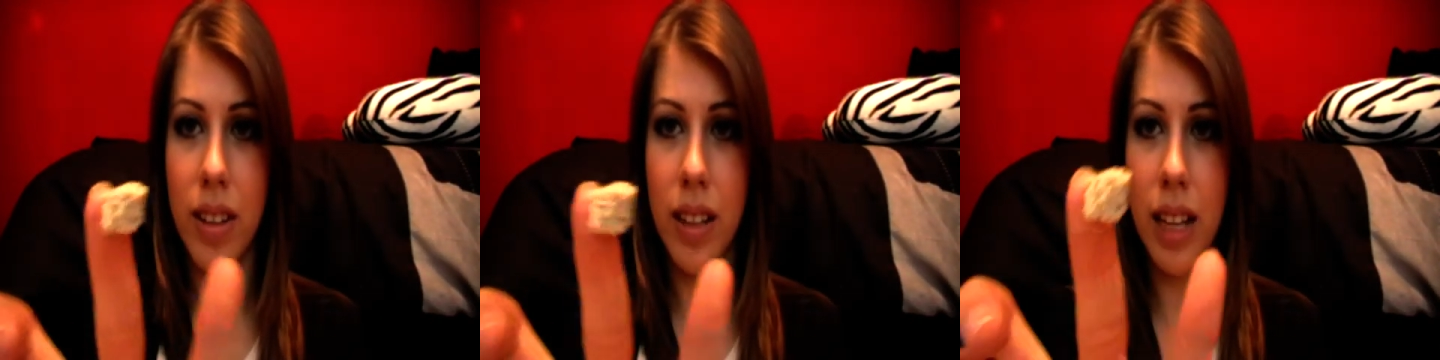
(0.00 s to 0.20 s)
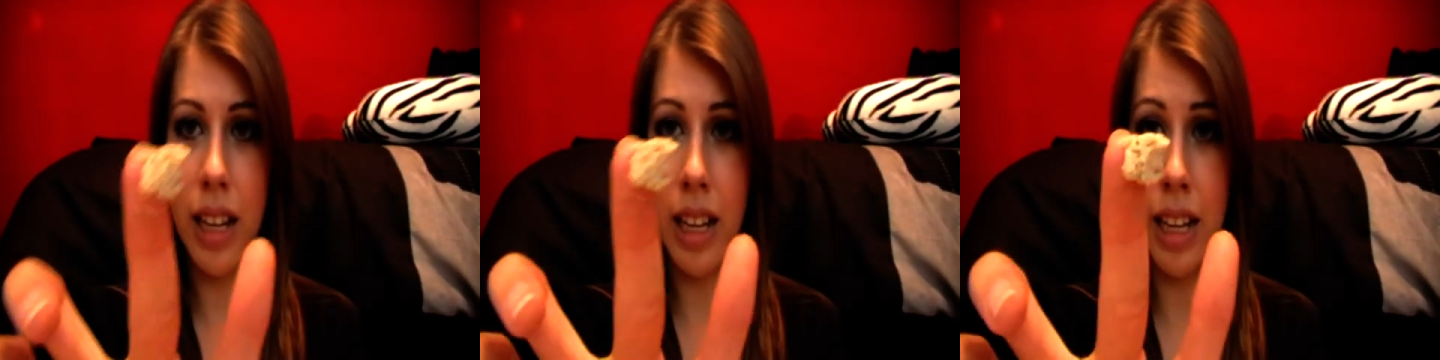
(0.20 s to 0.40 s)

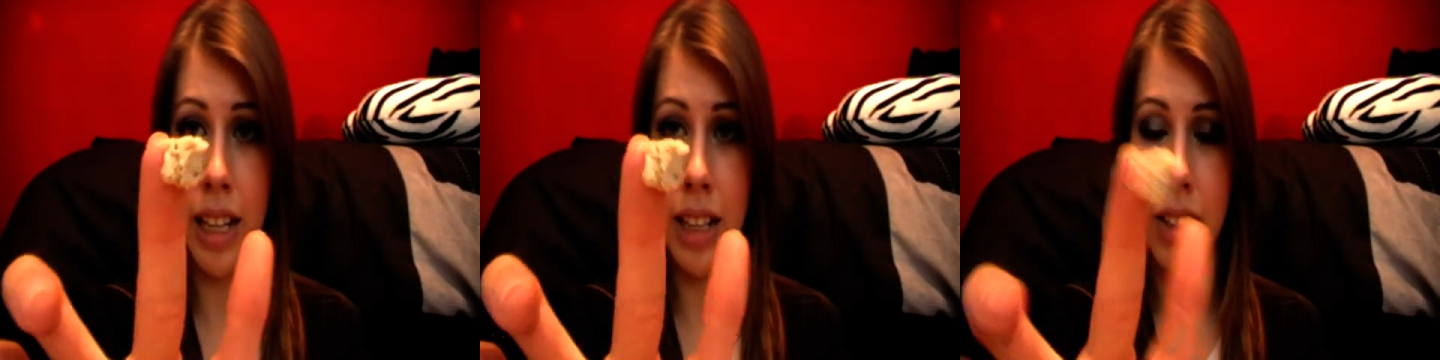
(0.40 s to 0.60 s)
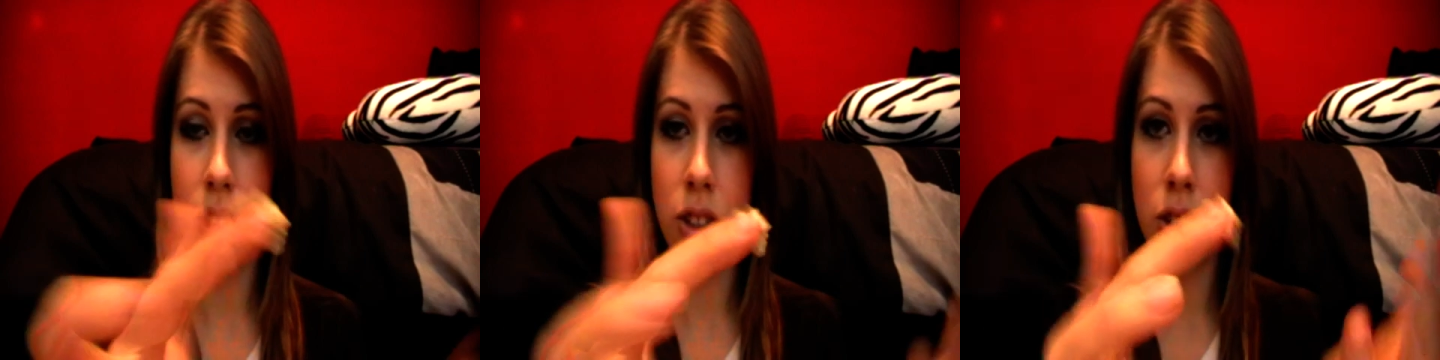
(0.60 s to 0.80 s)

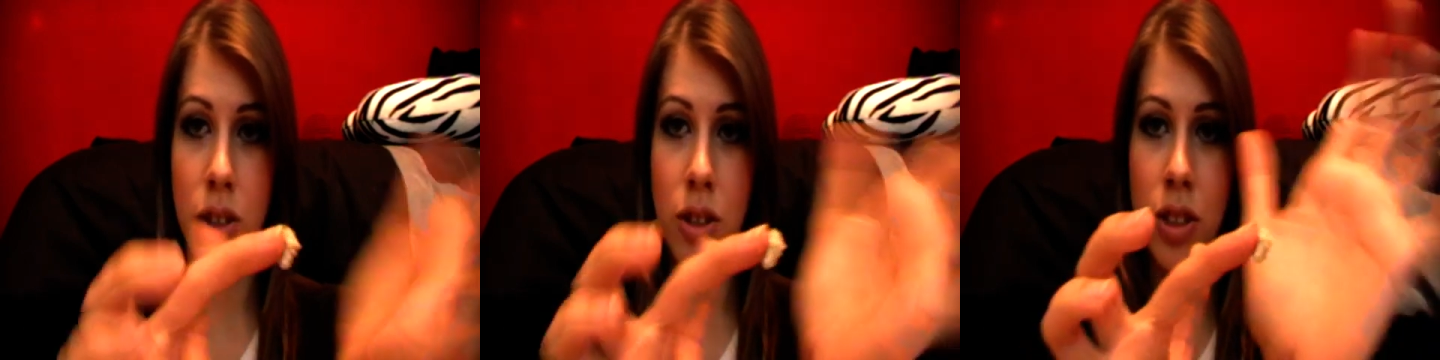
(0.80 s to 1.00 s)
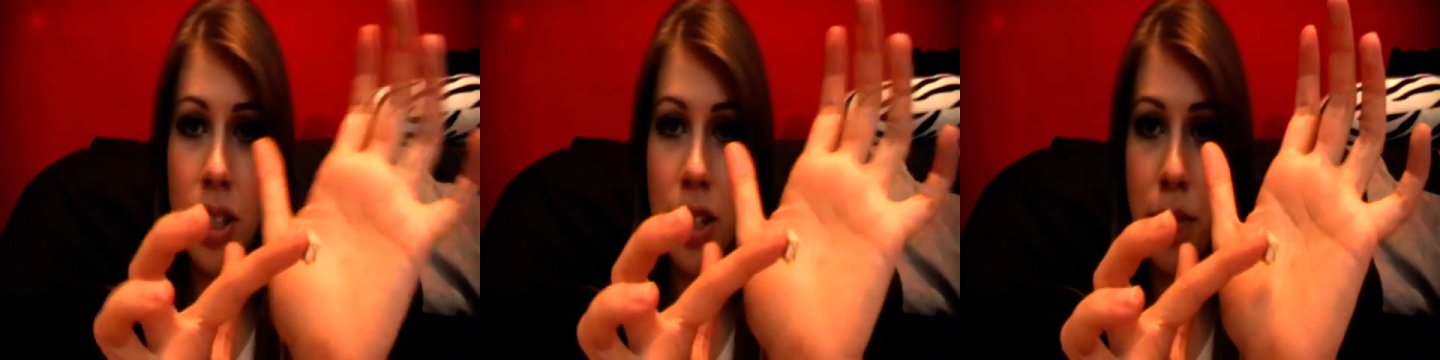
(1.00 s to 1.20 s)
and you
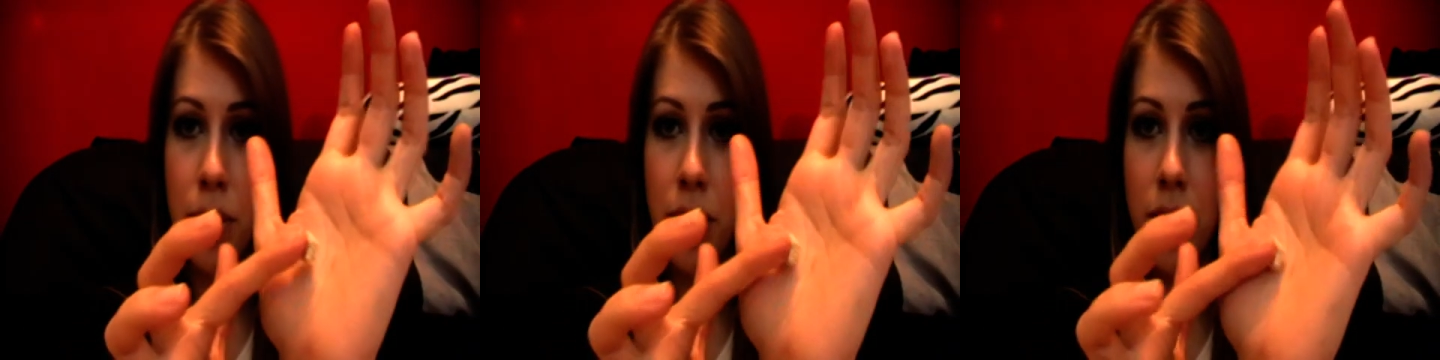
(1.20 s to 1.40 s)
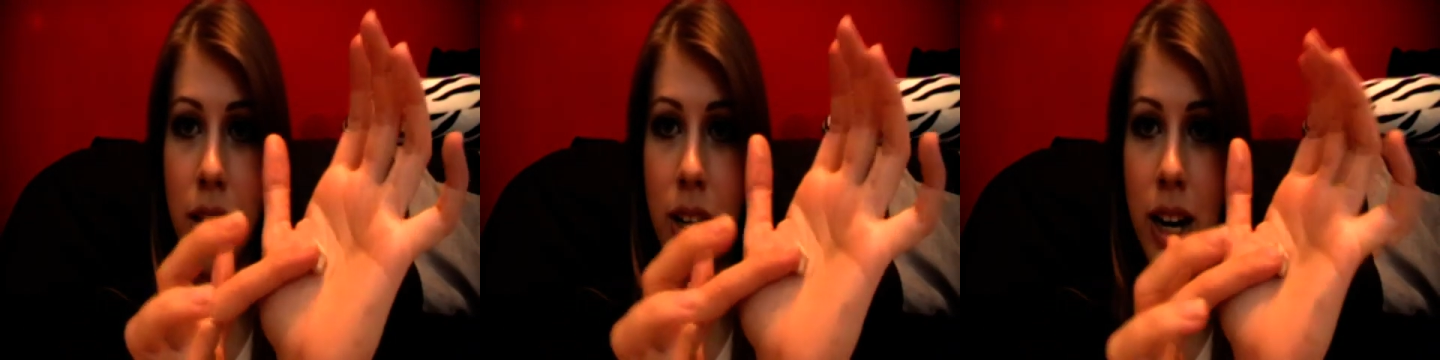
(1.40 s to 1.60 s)
use it, put
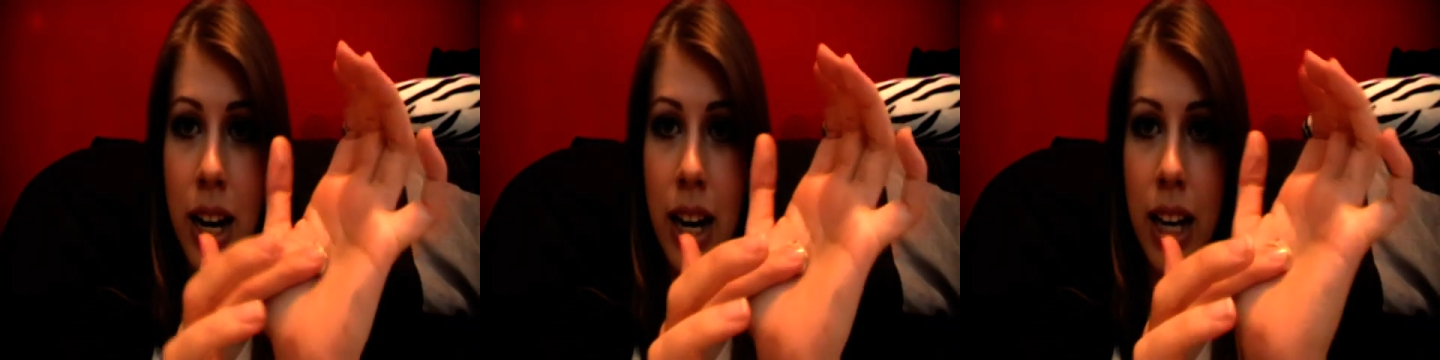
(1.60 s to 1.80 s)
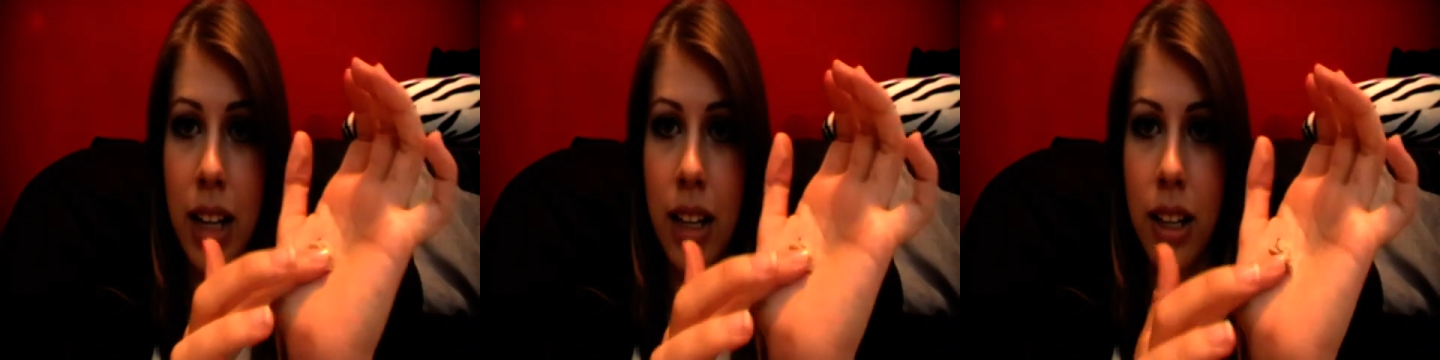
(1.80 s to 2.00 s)
it in your
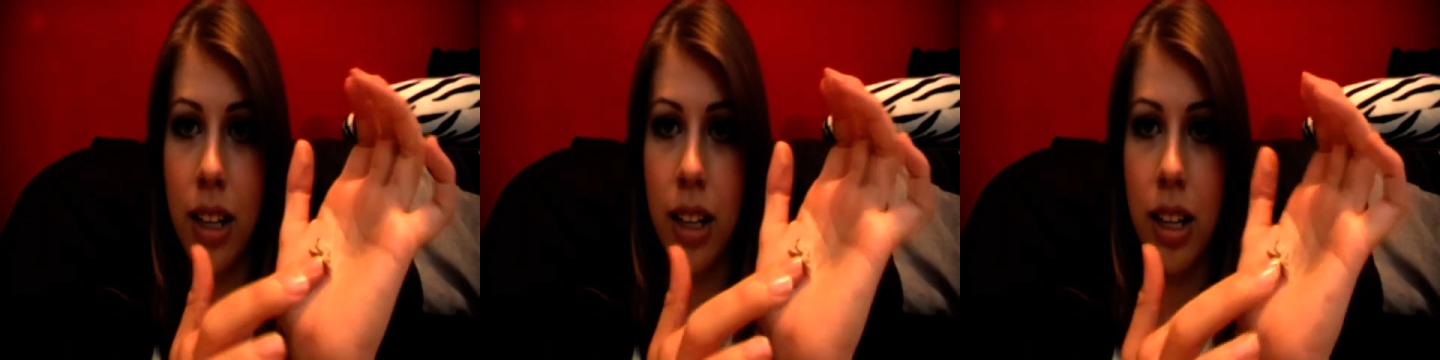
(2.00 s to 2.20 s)
hand,